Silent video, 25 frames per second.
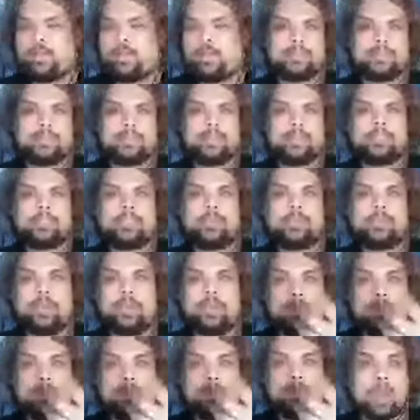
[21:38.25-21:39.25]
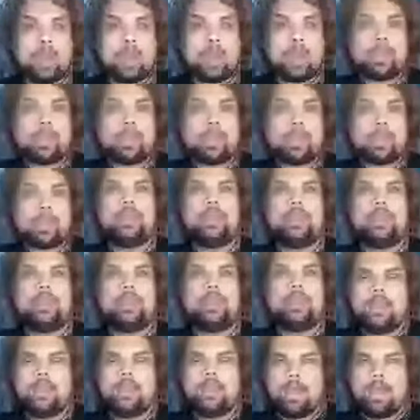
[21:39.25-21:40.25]
message and we're talking
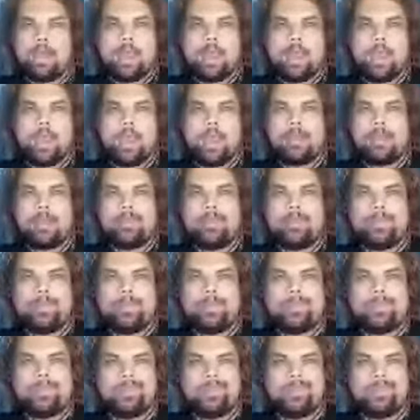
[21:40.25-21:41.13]
and I'm